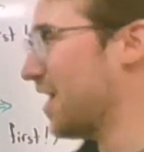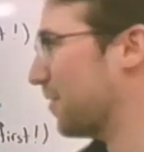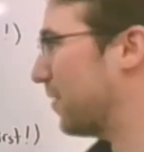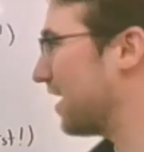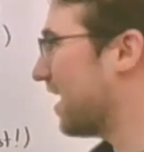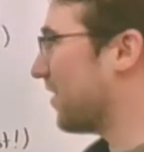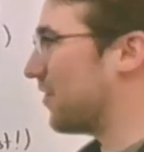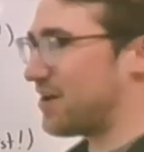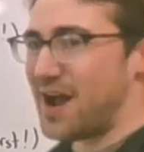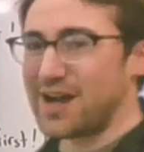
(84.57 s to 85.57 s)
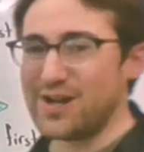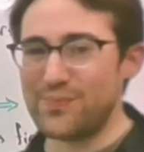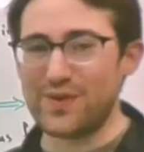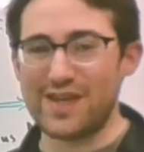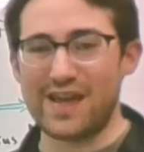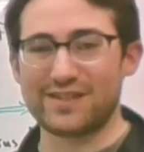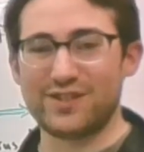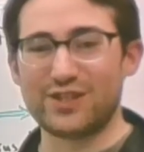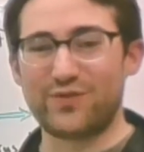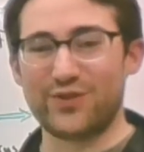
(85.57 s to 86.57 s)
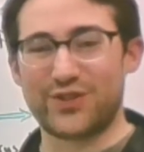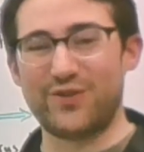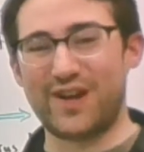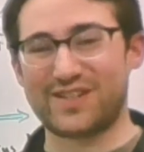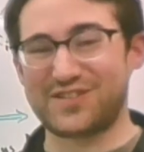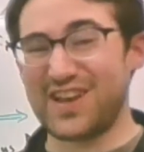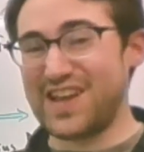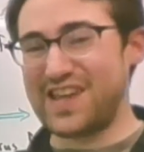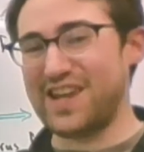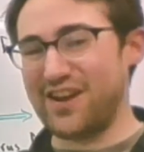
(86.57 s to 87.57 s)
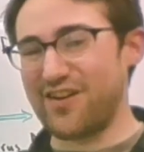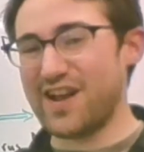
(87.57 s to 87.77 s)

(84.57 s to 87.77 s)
but they're not going to be as useful to us here.